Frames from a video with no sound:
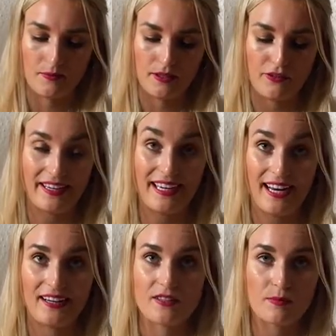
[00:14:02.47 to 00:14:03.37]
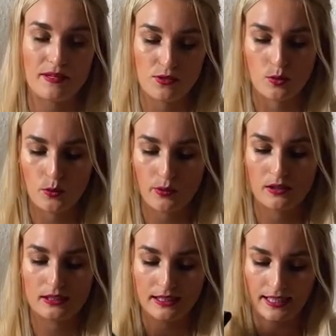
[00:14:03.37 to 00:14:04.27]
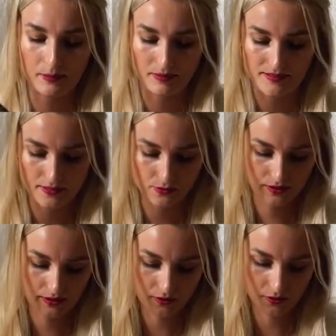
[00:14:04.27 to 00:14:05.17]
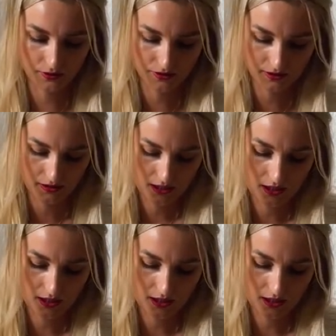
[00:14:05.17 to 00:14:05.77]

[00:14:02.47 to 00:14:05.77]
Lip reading: if I can is my Zoe wallet and my 6-ring key holder